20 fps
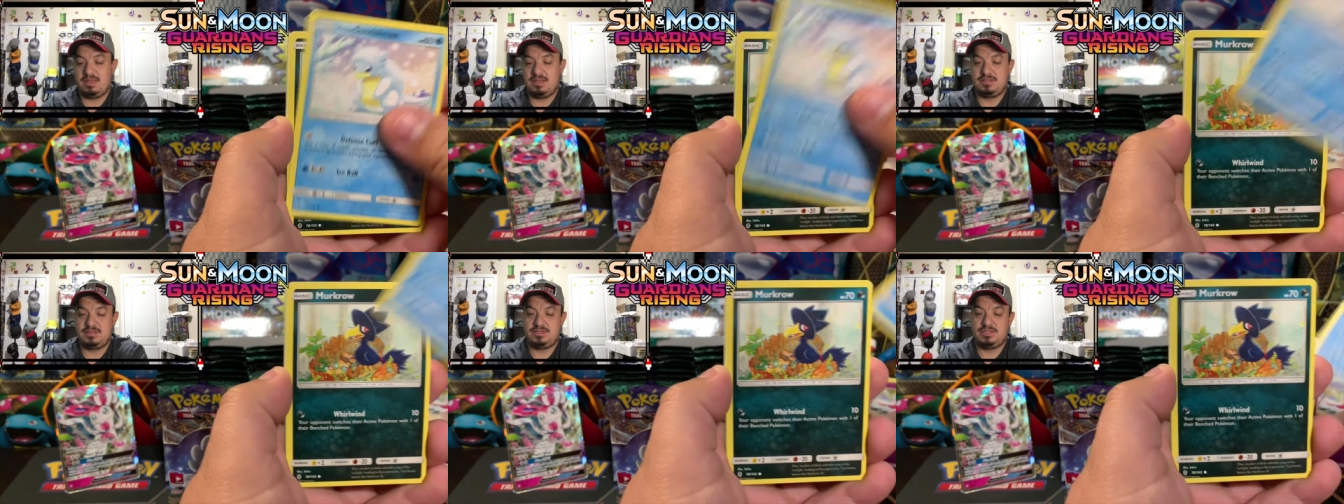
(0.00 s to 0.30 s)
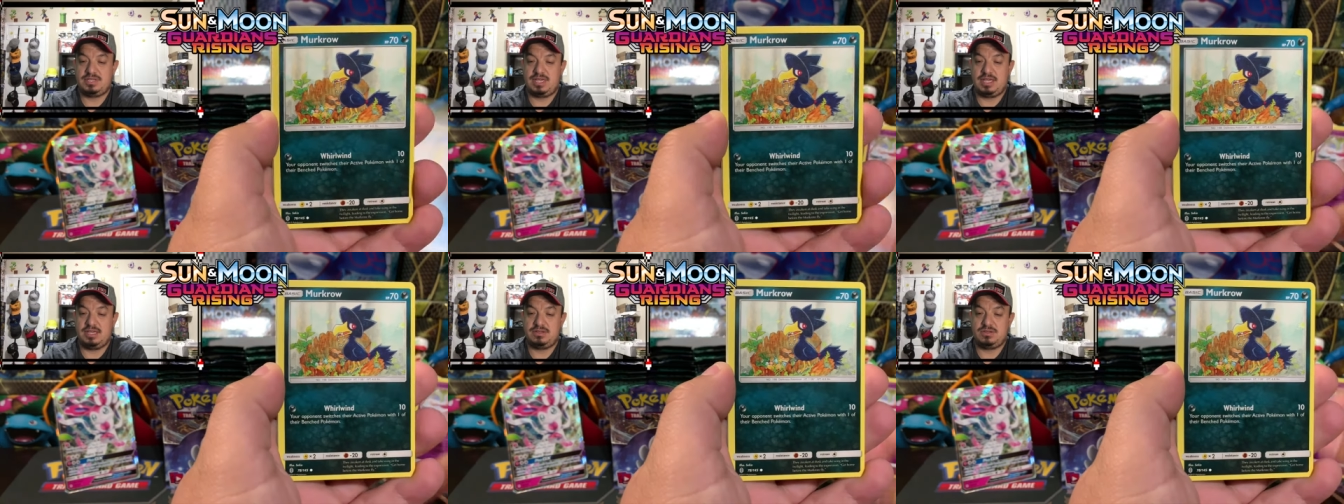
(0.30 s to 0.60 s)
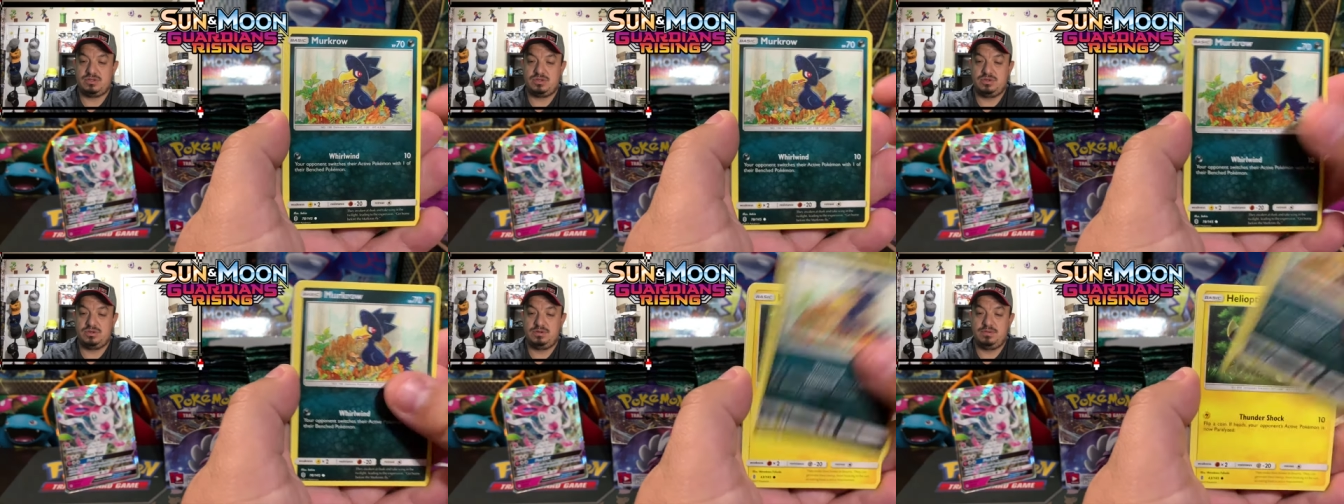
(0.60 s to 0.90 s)

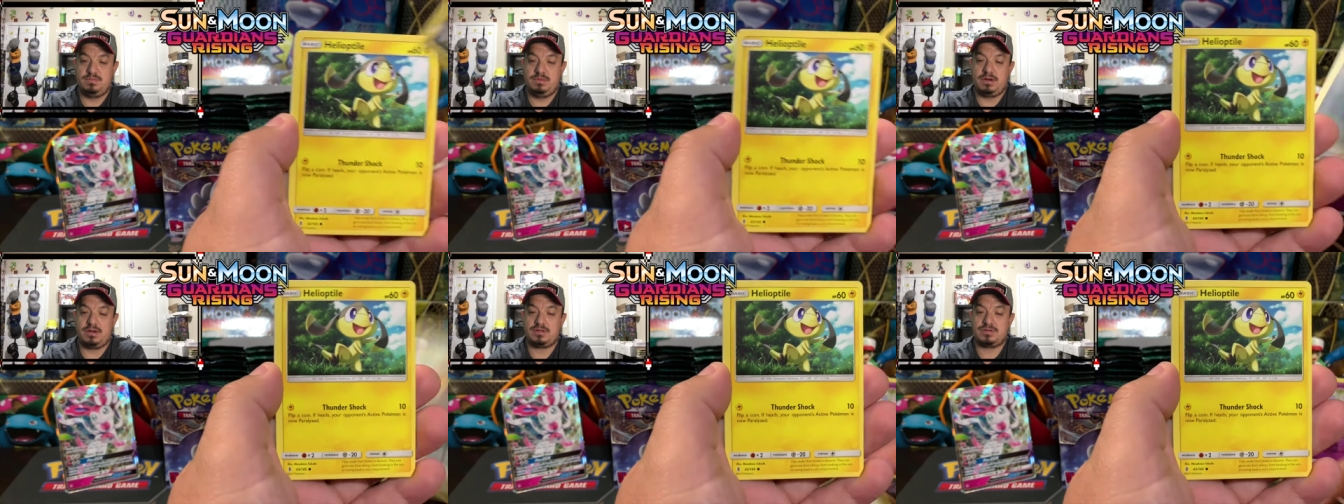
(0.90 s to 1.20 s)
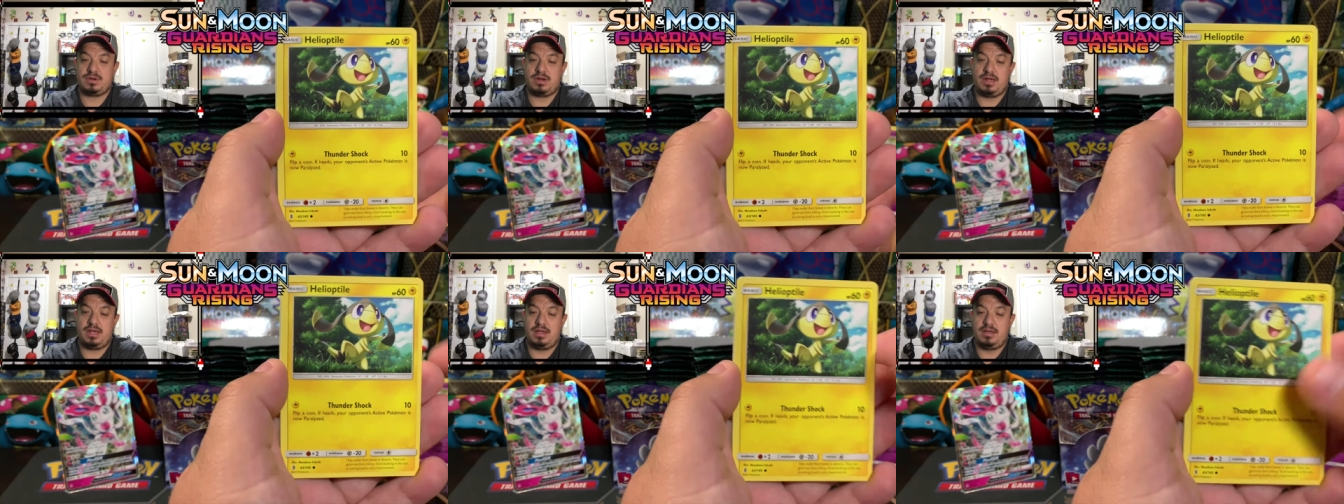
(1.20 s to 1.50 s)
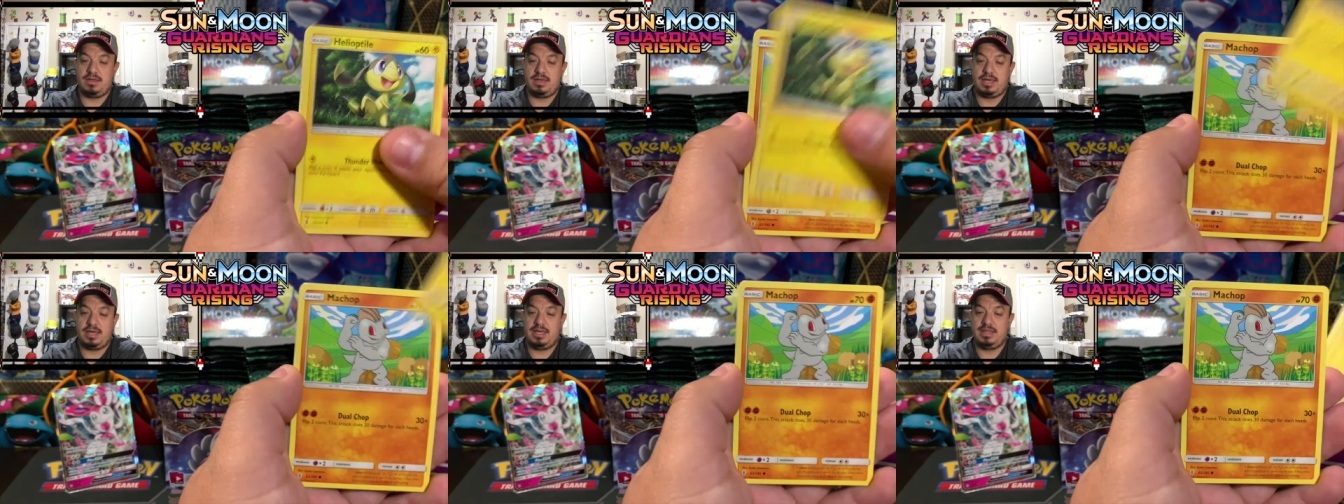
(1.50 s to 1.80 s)
Sandrew,
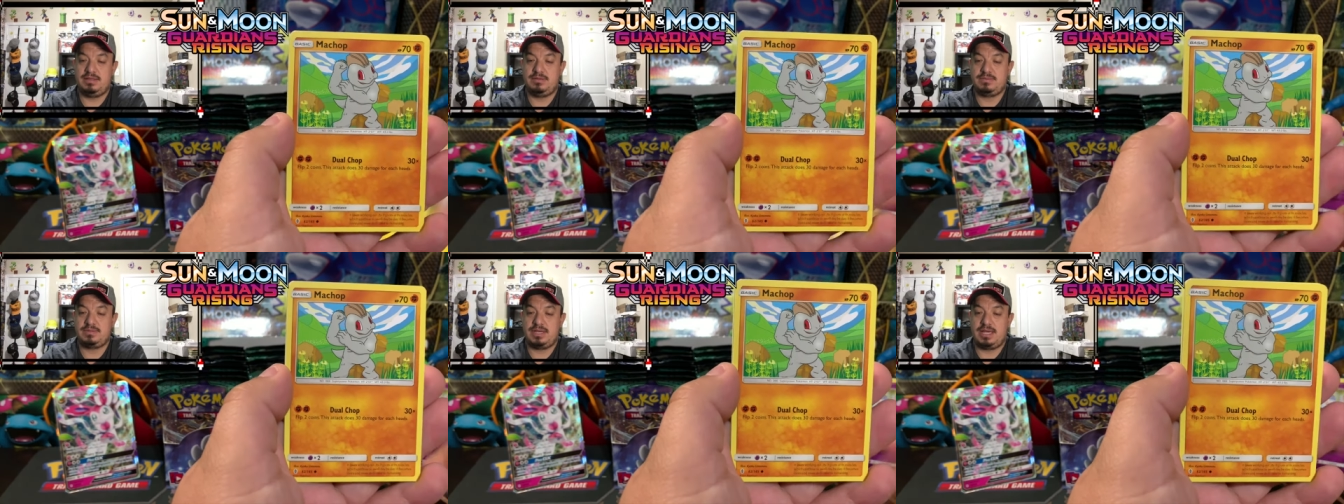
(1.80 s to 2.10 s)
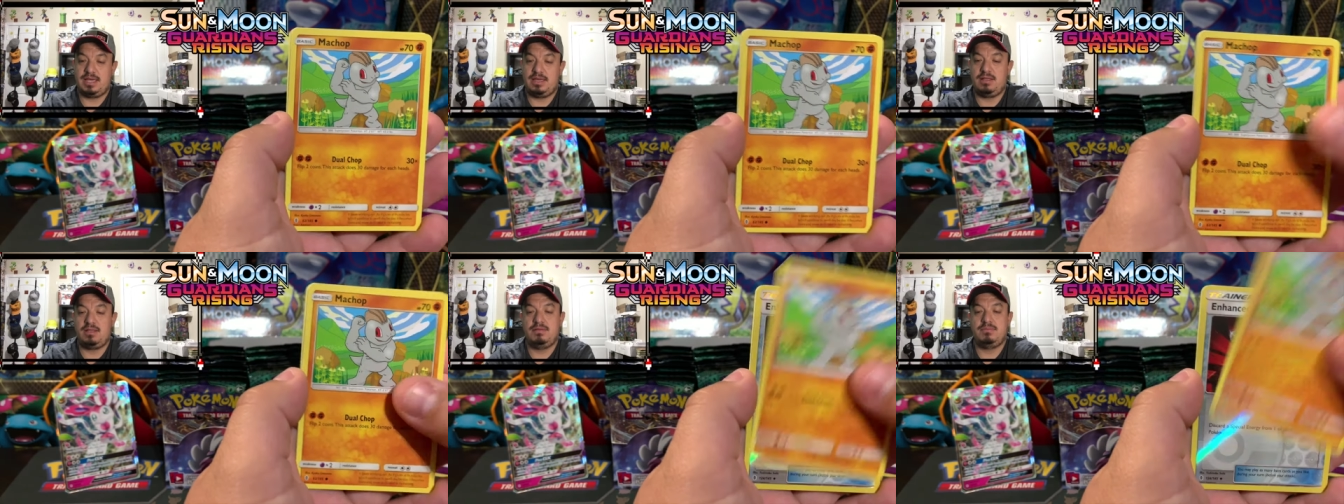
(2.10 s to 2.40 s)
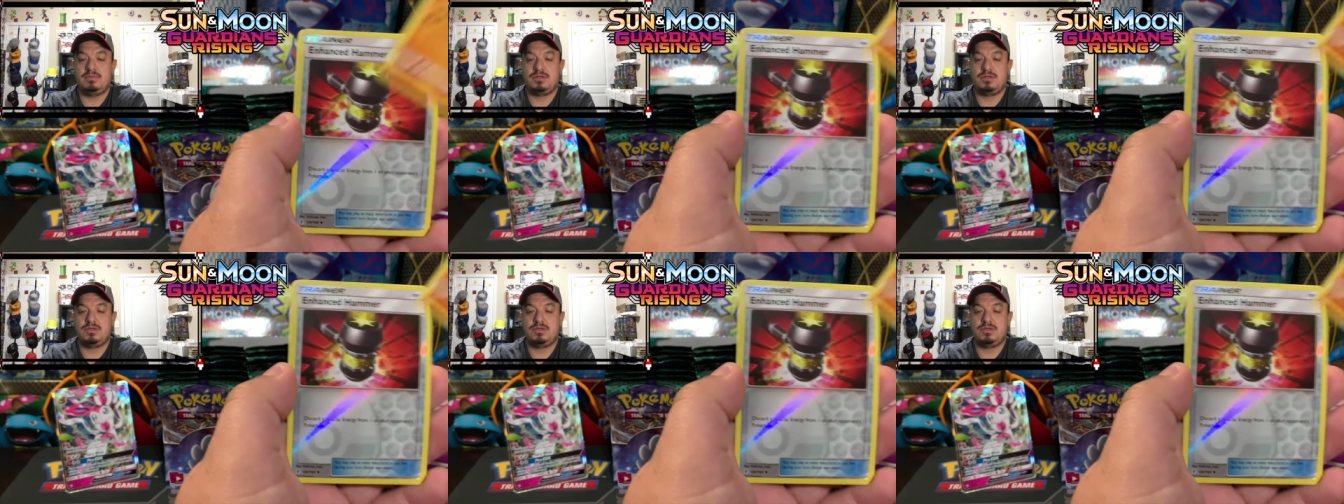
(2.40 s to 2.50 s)
Murkrow, Tile,